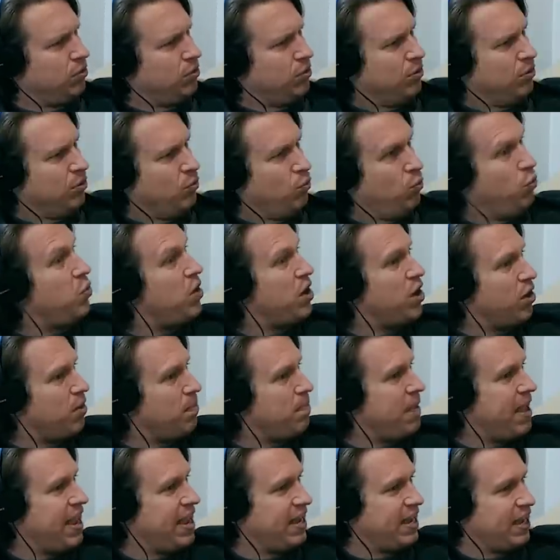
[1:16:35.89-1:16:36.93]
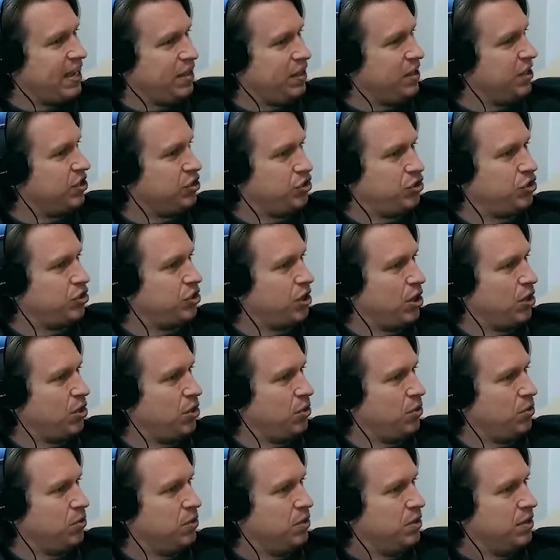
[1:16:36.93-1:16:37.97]
Yeah. We're making this
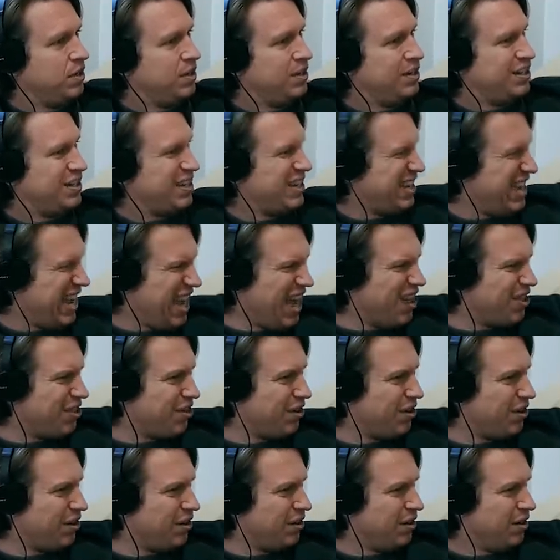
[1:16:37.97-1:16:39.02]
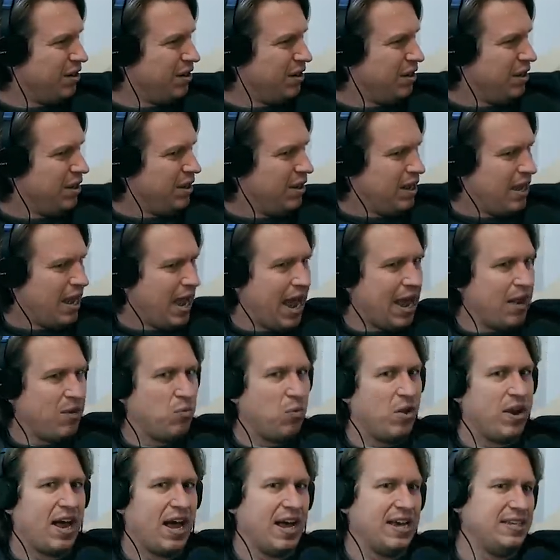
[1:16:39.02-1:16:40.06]
show together. Yeah. And
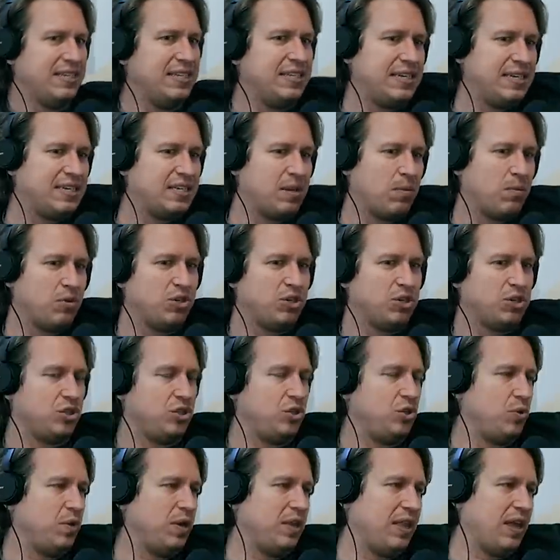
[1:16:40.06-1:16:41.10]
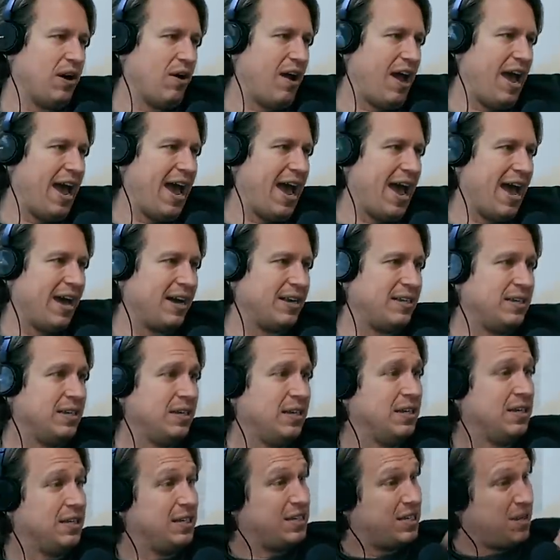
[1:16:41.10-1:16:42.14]
when I see someone just doing their act,
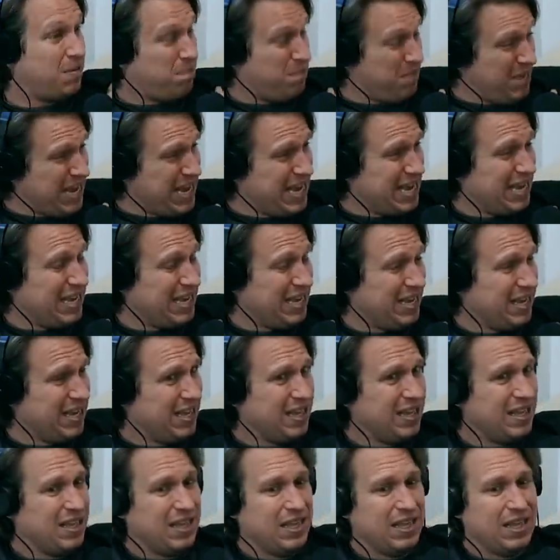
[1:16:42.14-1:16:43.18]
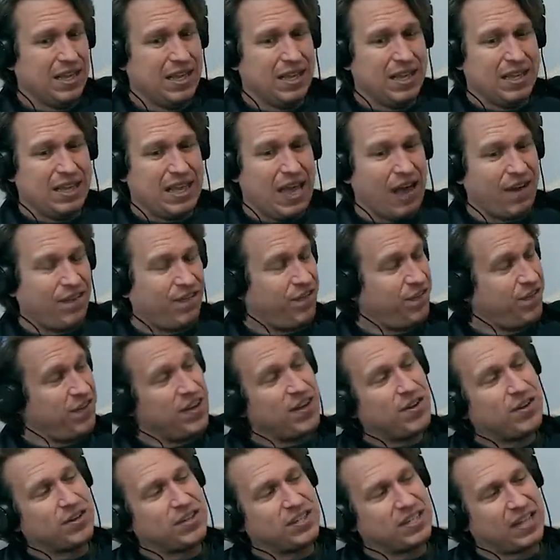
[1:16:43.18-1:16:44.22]
to me, that
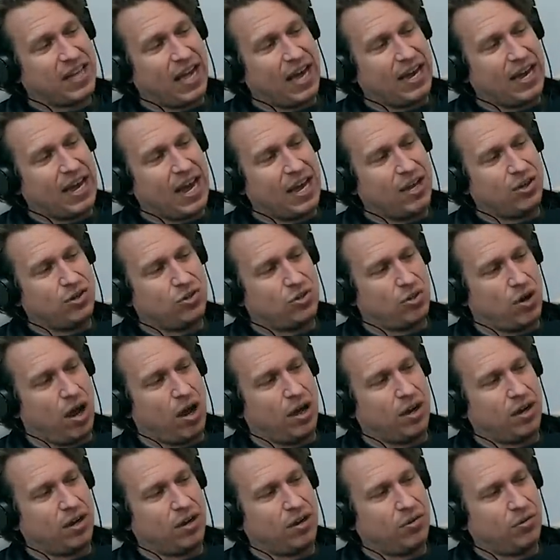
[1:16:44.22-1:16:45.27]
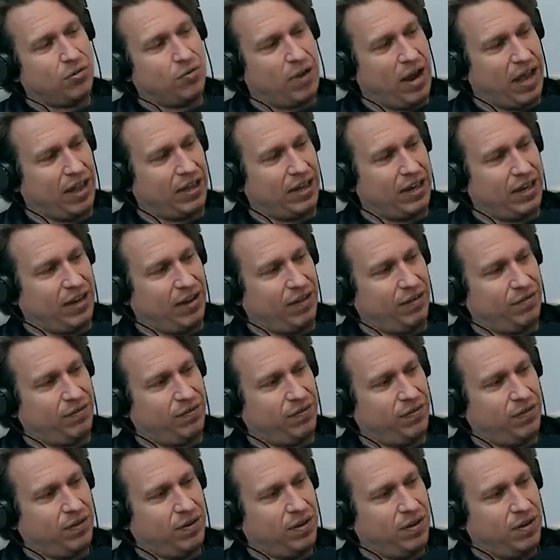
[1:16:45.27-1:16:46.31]
feels like a drunk
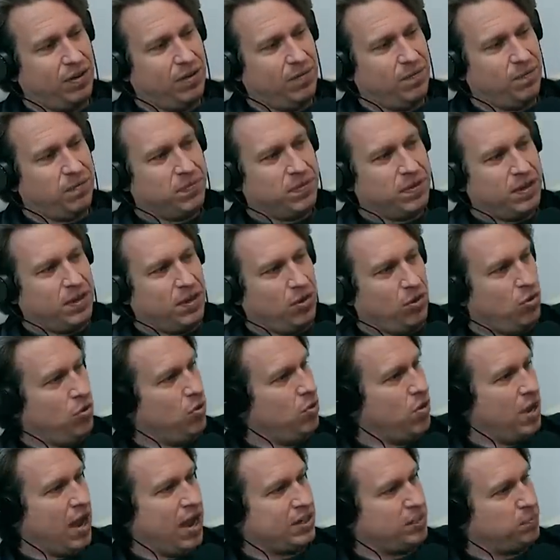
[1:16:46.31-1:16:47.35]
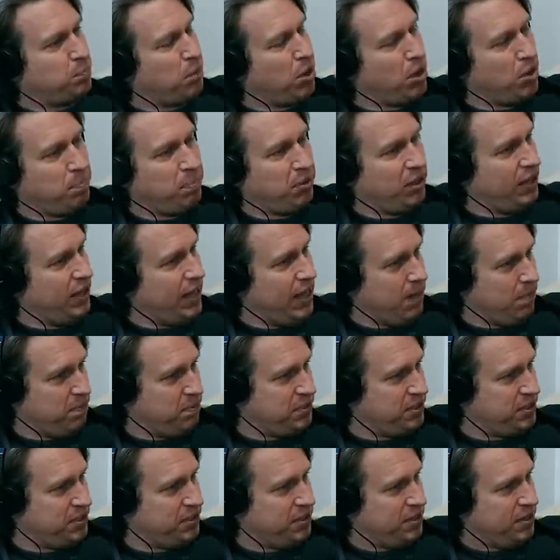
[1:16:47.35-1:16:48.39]
relative who has purple
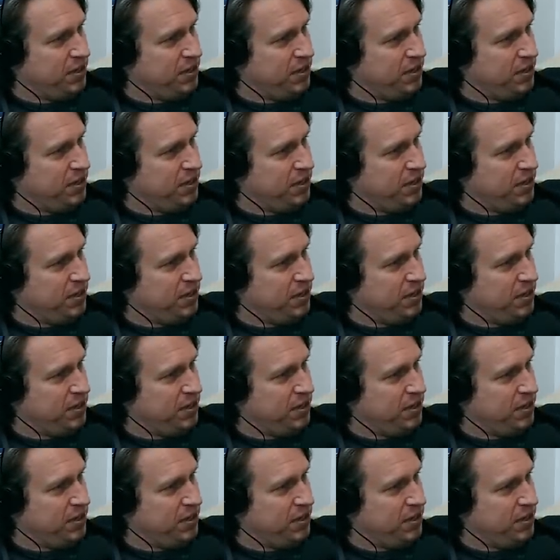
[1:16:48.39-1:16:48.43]
lips.